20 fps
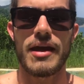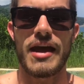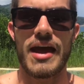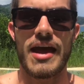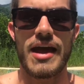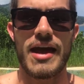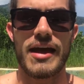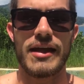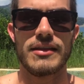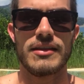
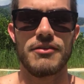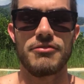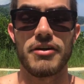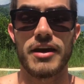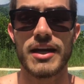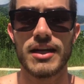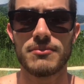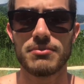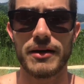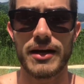and
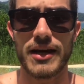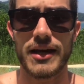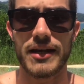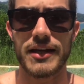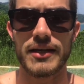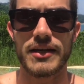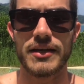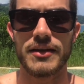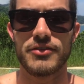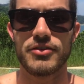divide it
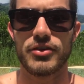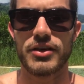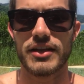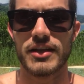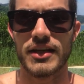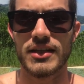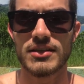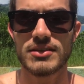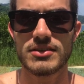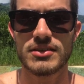by 30
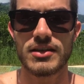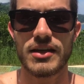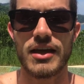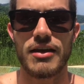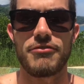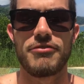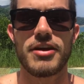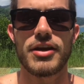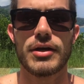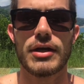days
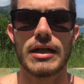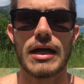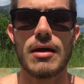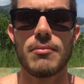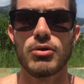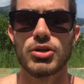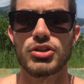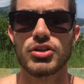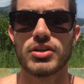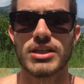and figure out how
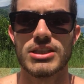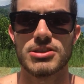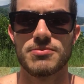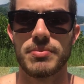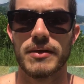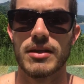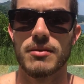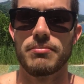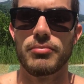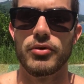much you can
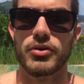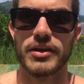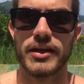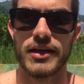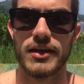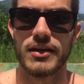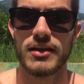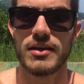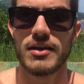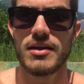spend per
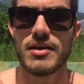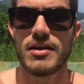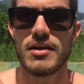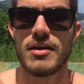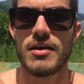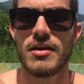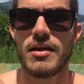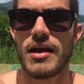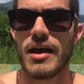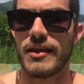day.
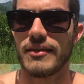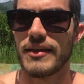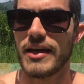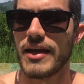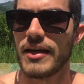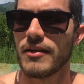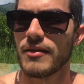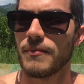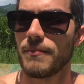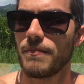And
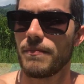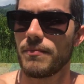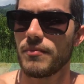then